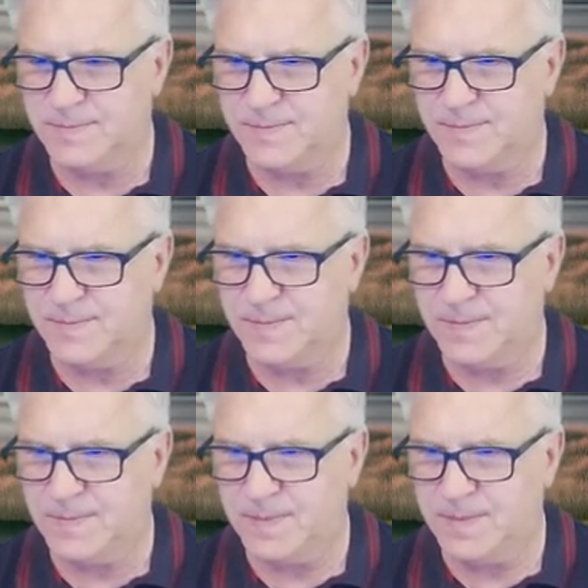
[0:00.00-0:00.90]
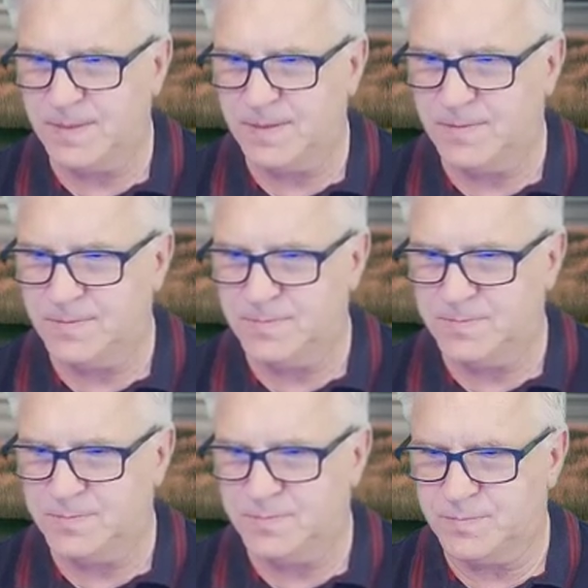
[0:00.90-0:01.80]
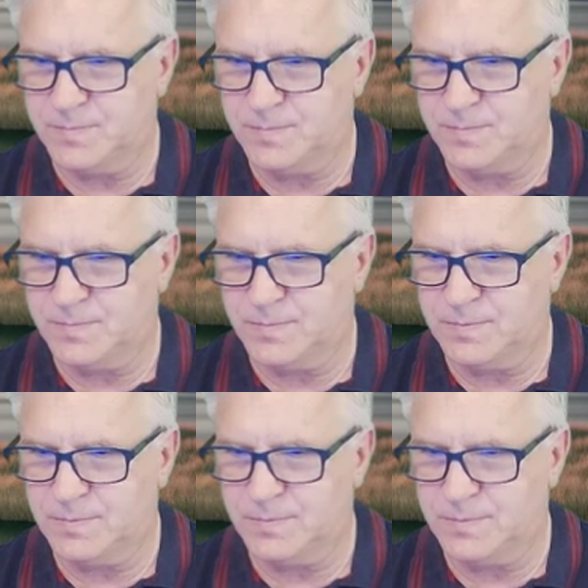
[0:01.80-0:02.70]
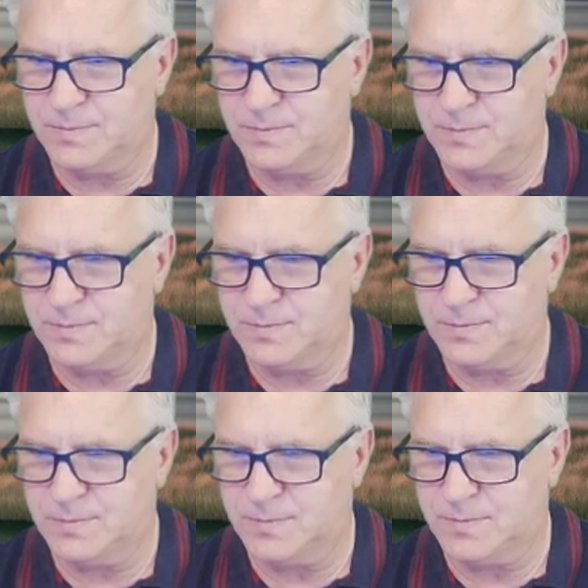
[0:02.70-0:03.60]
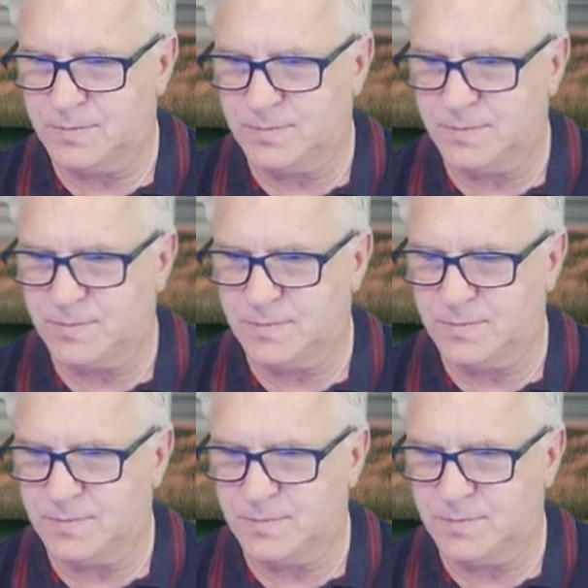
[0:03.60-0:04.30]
[no speech]